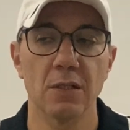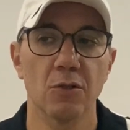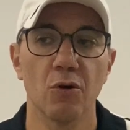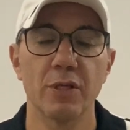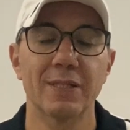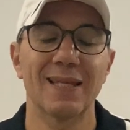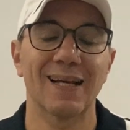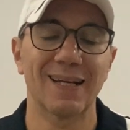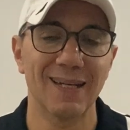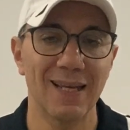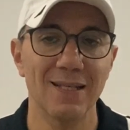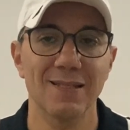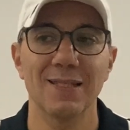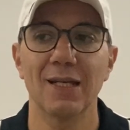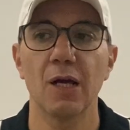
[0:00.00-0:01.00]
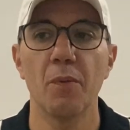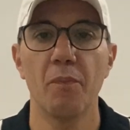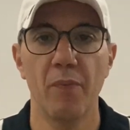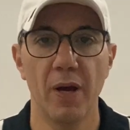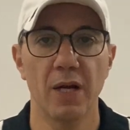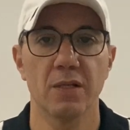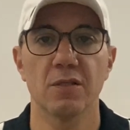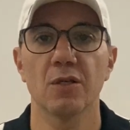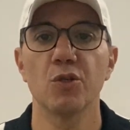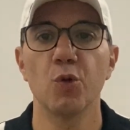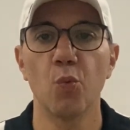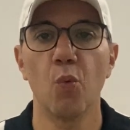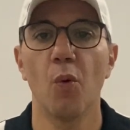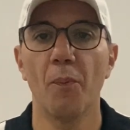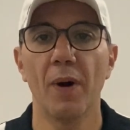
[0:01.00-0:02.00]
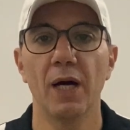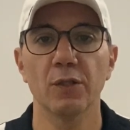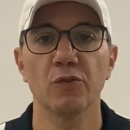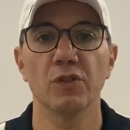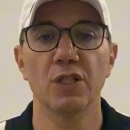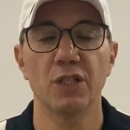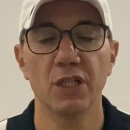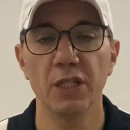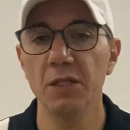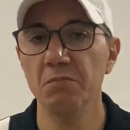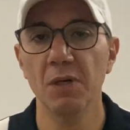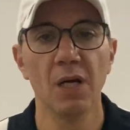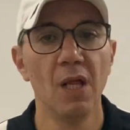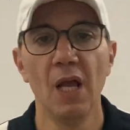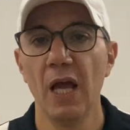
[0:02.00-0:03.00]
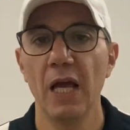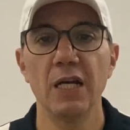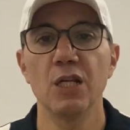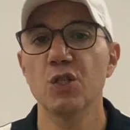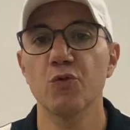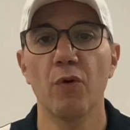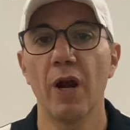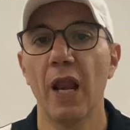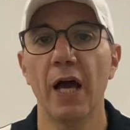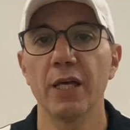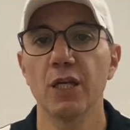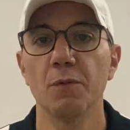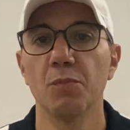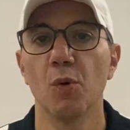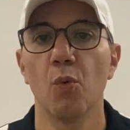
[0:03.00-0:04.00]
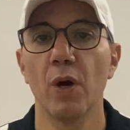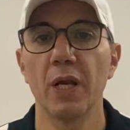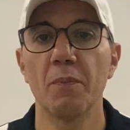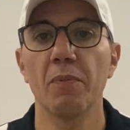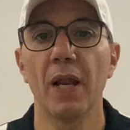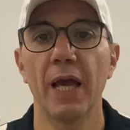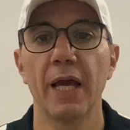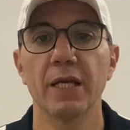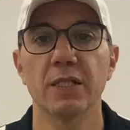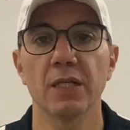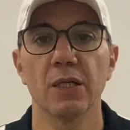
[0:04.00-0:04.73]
So it's the classical person you were part of the team, and he's reliable when he played.